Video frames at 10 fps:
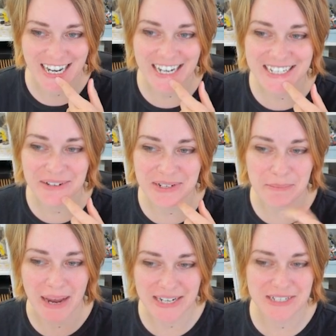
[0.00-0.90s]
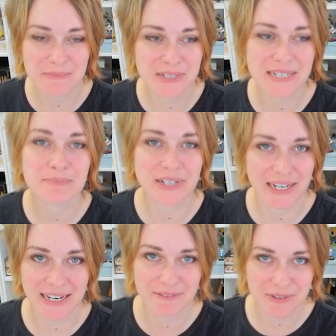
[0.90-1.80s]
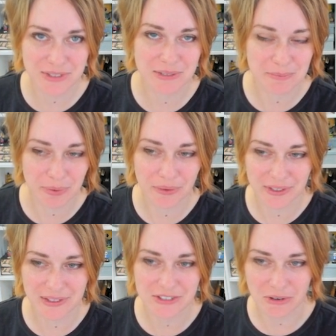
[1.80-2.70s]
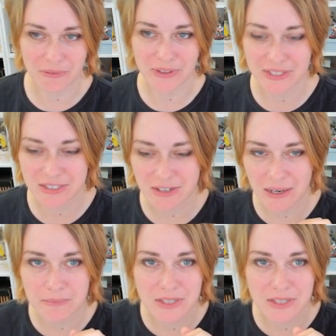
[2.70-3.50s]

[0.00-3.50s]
I don't imagine me be able to pulling this off at this time.